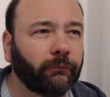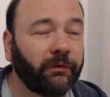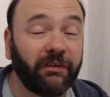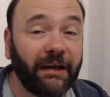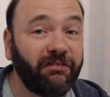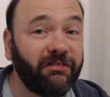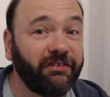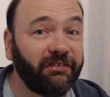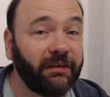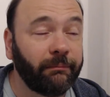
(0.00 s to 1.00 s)
which I guess is
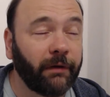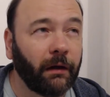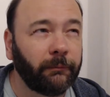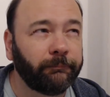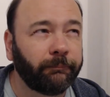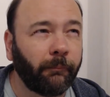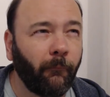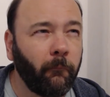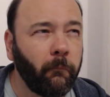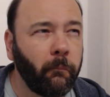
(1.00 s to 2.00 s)
a Simcoe.
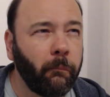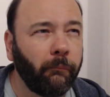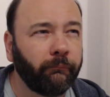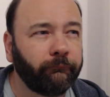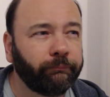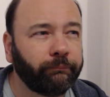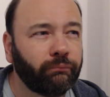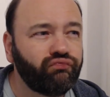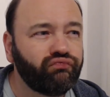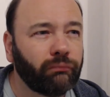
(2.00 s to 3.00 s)
Mm.
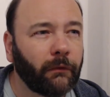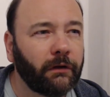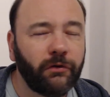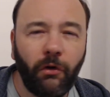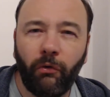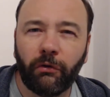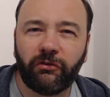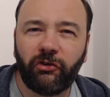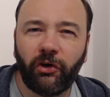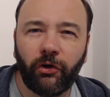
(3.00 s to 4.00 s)
Not
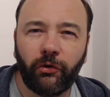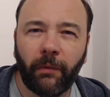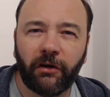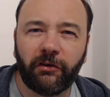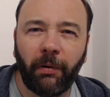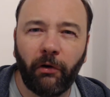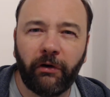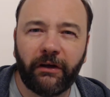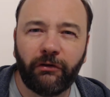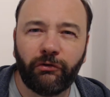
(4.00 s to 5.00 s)
too much
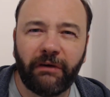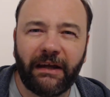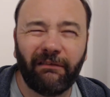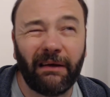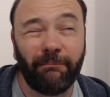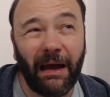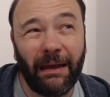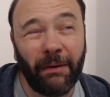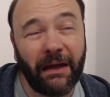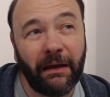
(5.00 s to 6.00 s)
pine and greenery.
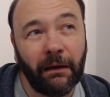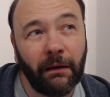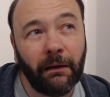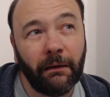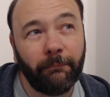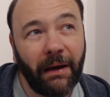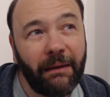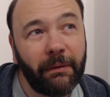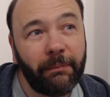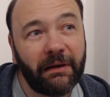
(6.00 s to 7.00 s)
Maybe,
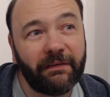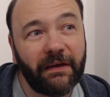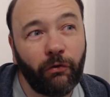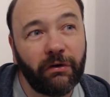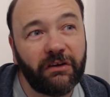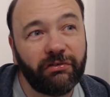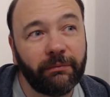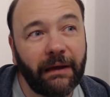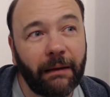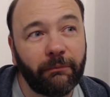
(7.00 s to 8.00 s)
maybe a bit of the orange from
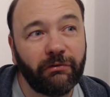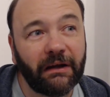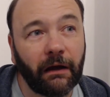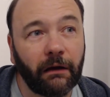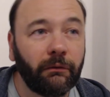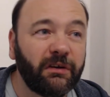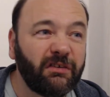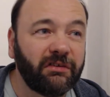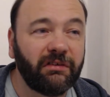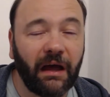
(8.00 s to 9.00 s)
the Amarillo,
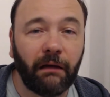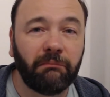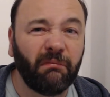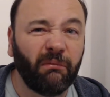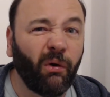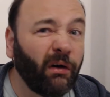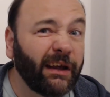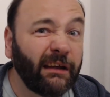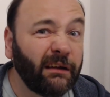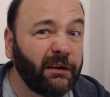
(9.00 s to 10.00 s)
which is that what
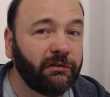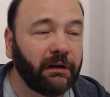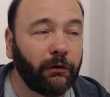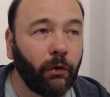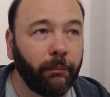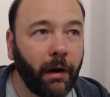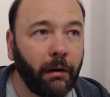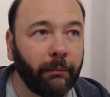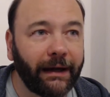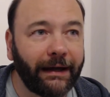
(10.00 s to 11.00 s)
I usually call
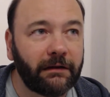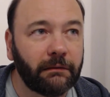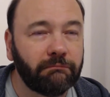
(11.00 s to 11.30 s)
marmalade.